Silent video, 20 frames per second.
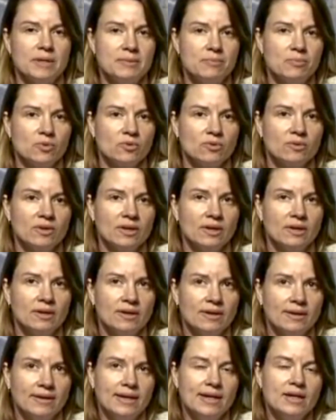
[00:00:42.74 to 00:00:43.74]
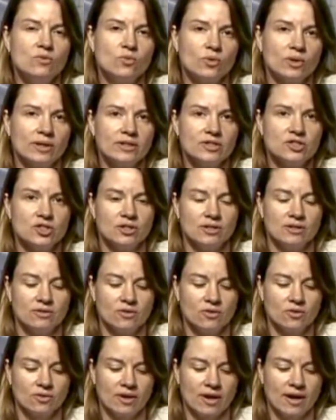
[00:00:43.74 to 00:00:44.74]
think people need religion
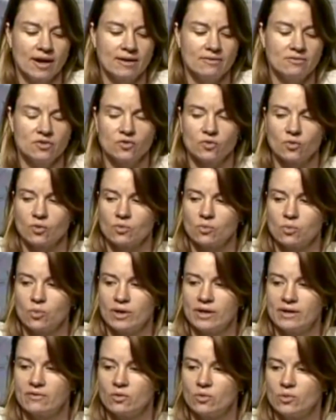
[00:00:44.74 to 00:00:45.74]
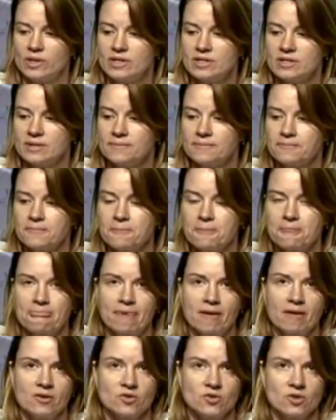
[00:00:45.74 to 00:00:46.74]
in their lives for whatever reason?
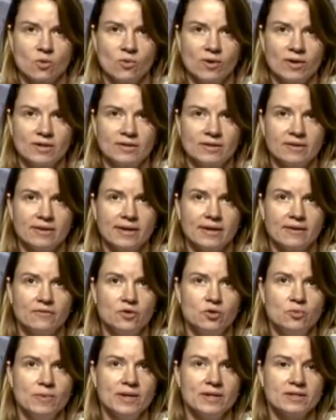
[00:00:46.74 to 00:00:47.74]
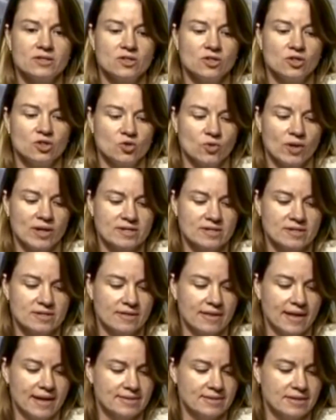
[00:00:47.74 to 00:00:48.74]
So I wanted to take a few minutes and
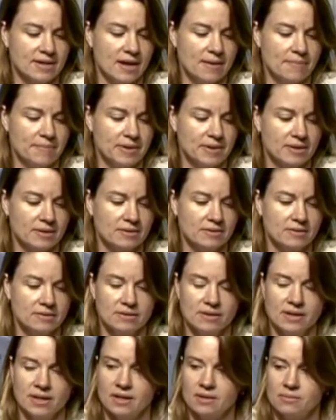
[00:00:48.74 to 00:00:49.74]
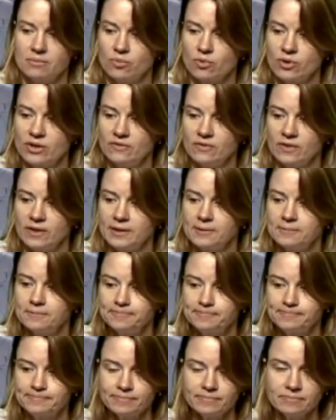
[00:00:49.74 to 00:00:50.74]
address that topic briefly.
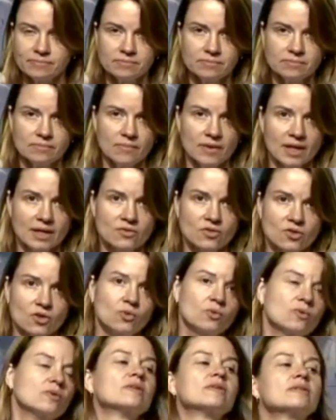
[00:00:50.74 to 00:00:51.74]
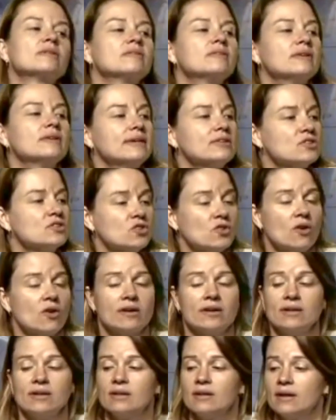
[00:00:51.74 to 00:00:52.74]
And so to get
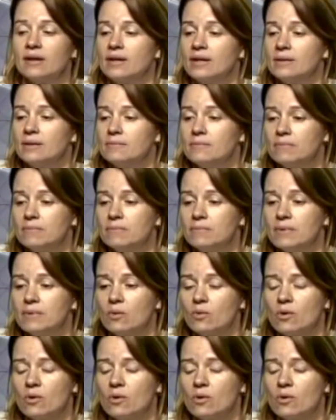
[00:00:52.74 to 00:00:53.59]
started, I